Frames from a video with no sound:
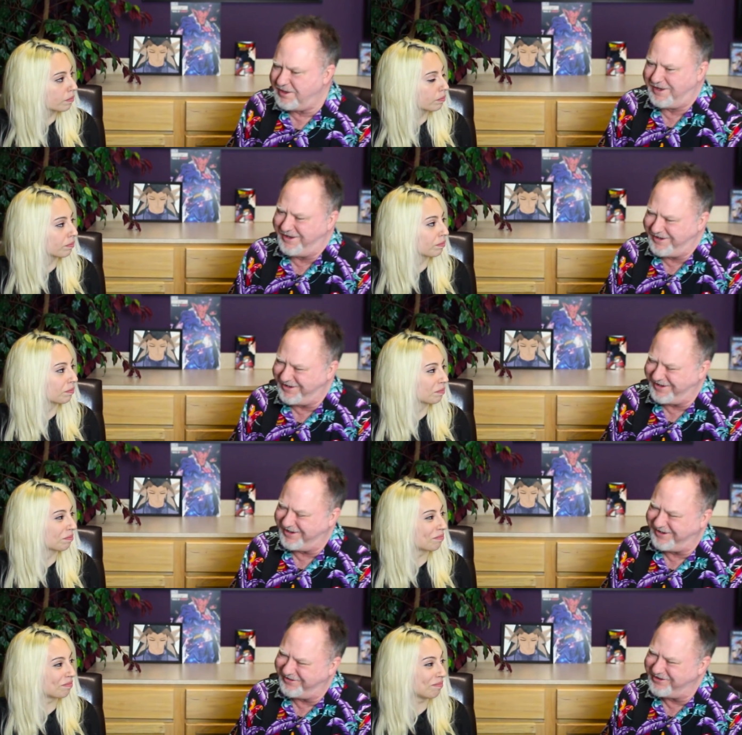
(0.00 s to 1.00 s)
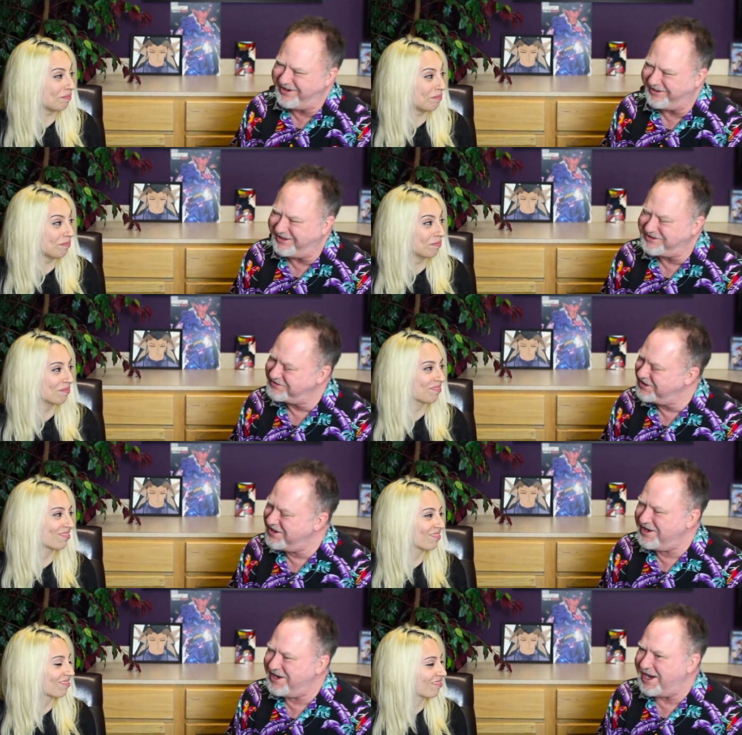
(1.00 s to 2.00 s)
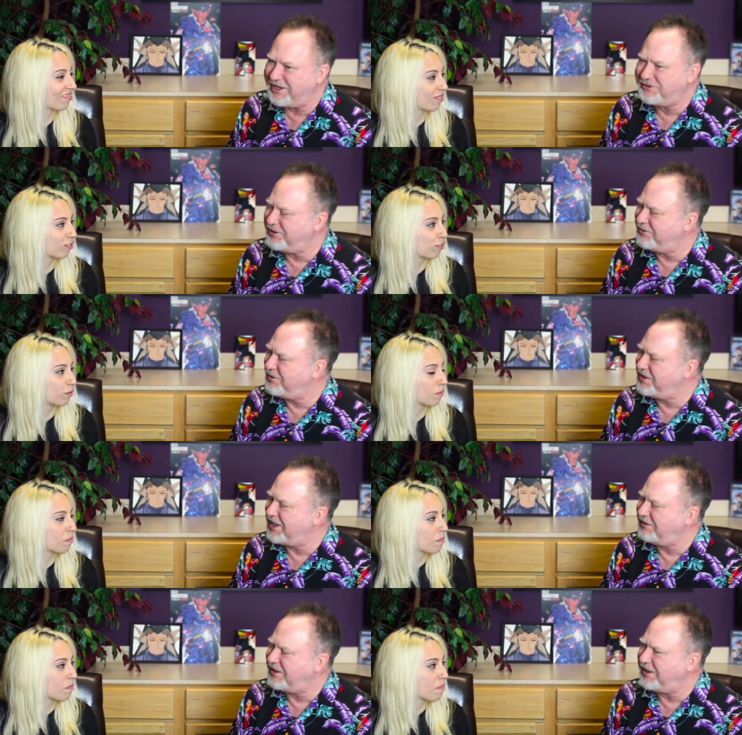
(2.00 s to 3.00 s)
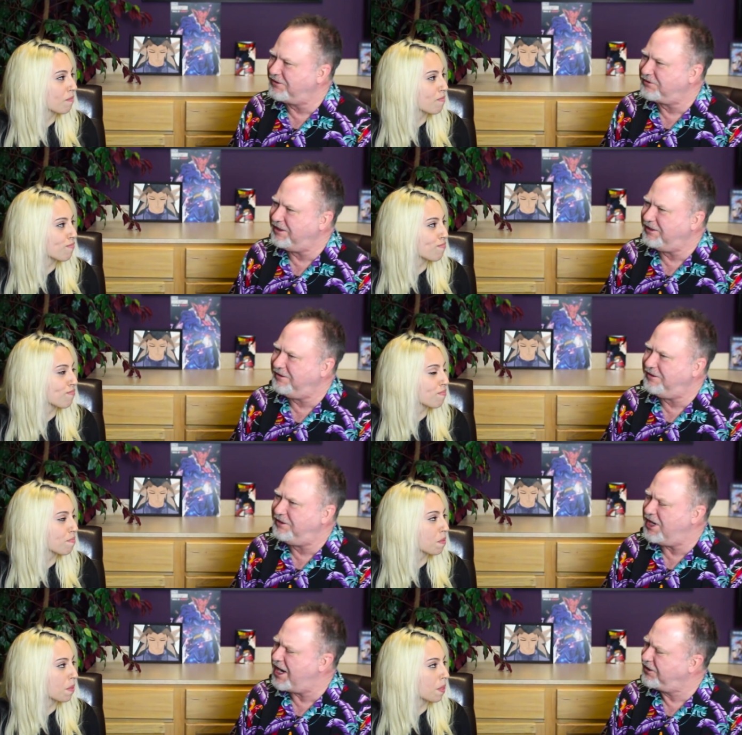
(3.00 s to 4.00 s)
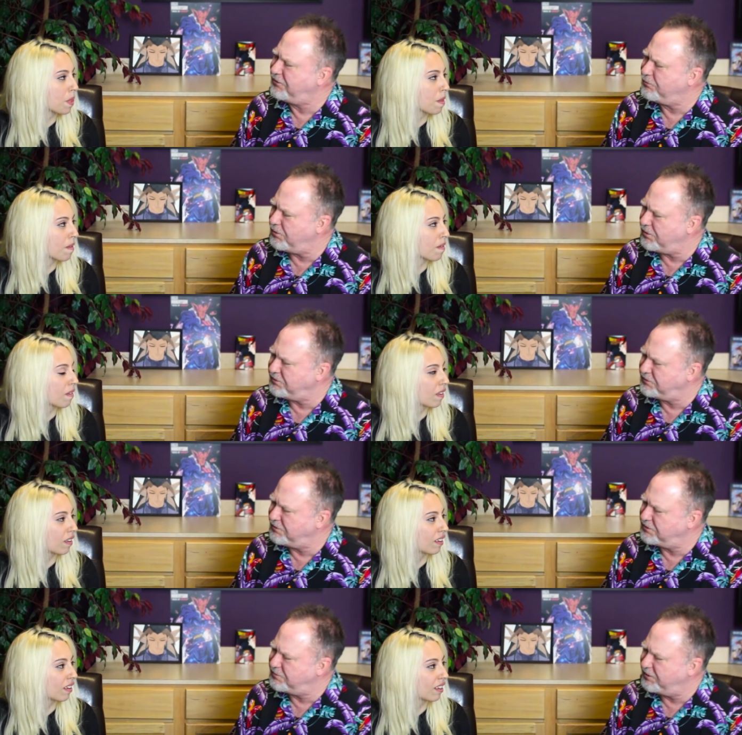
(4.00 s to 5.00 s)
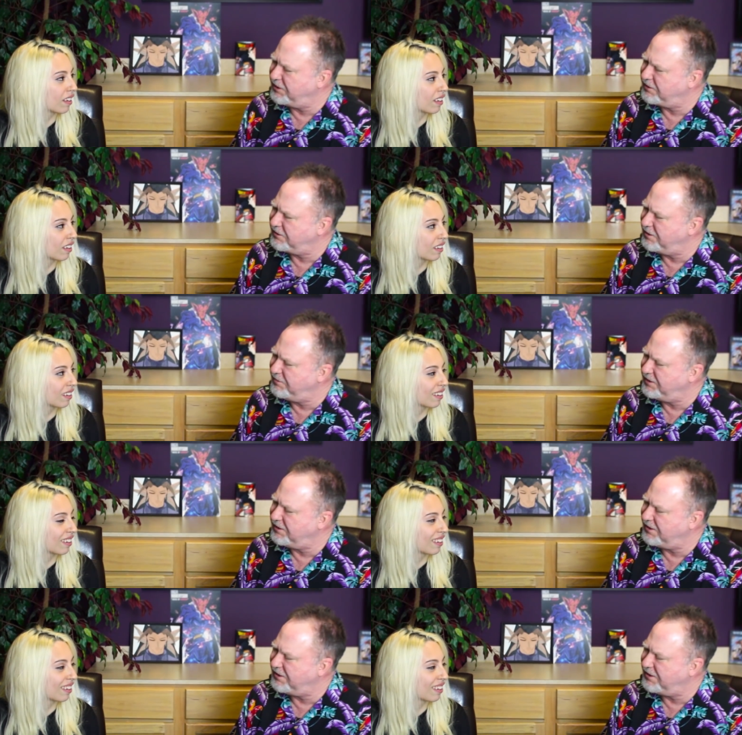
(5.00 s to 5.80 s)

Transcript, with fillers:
Speaker 1: Hakusho? Well, actually, I don't know that I actually got the role, so to speak. I mean,